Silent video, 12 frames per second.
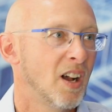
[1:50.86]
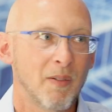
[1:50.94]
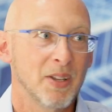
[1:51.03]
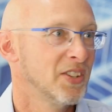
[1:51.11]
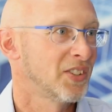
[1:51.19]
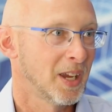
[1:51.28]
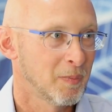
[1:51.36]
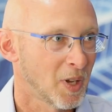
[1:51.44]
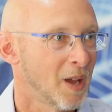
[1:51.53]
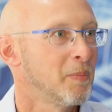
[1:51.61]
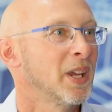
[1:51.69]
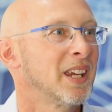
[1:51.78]
Nice. On the same
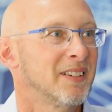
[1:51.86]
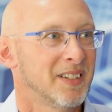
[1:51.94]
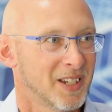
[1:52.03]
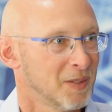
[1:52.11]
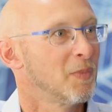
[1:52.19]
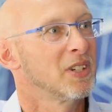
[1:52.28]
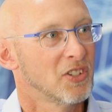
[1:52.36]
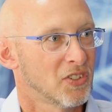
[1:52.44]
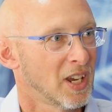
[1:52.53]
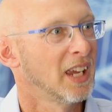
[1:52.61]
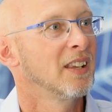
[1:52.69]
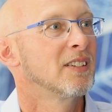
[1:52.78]
topic areas, but just
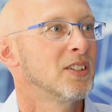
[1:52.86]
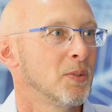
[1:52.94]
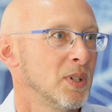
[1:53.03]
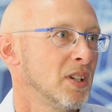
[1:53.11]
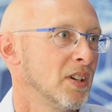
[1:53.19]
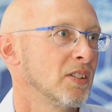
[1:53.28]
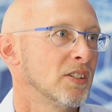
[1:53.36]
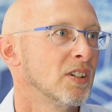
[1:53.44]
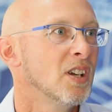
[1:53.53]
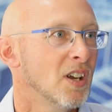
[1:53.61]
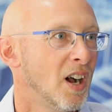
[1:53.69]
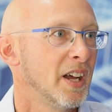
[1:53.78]
tailored to a younger
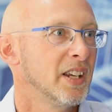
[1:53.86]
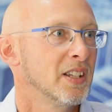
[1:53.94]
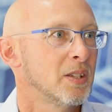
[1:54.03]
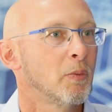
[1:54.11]
audience.